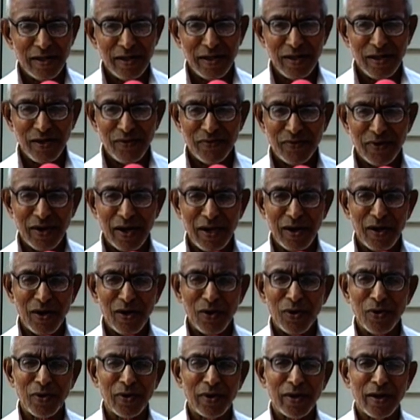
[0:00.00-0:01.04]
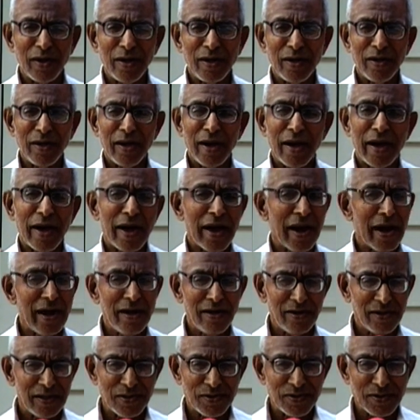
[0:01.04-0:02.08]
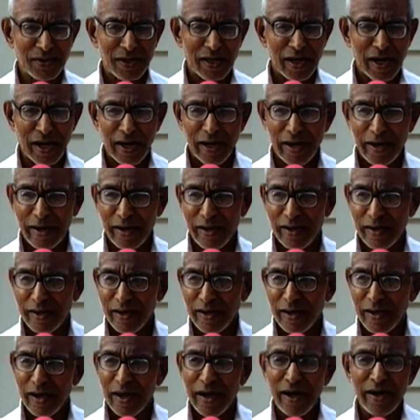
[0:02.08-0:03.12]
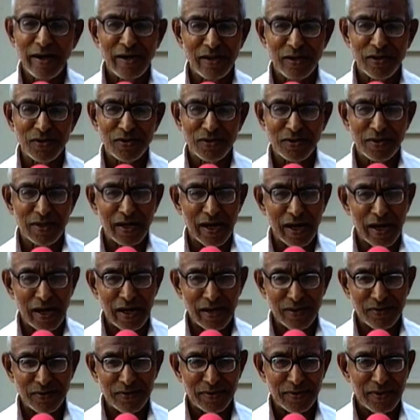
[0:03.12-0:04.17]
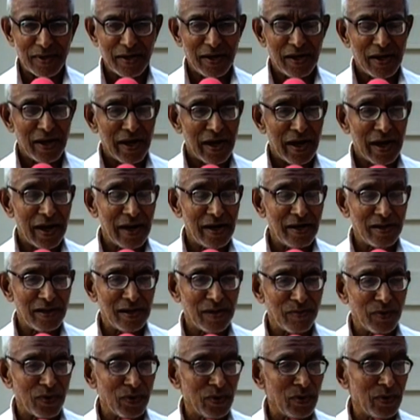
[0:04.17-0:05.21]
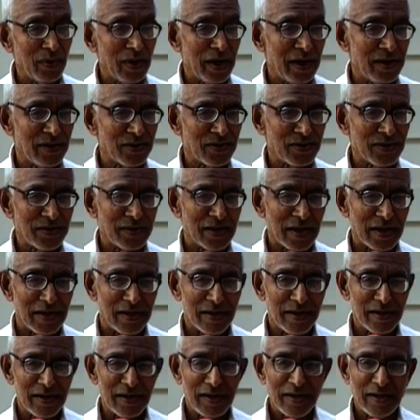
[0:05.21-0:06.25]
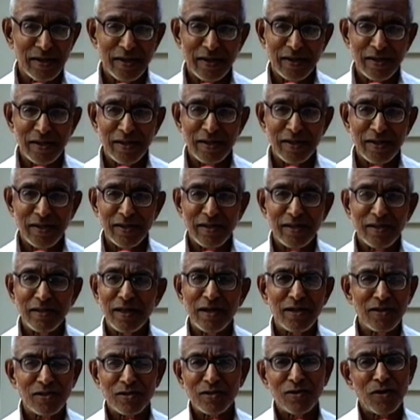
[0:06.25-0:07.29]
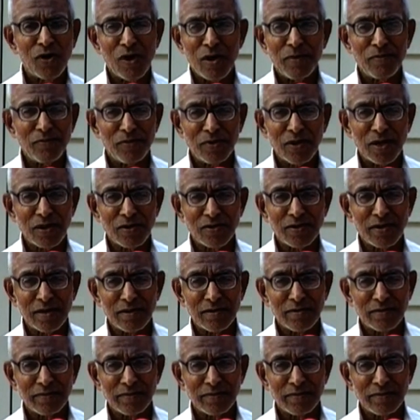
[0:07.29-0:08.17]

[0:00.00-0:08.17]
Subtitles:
If I look at the sky, at the stars, at the moon and sun, there is no objection.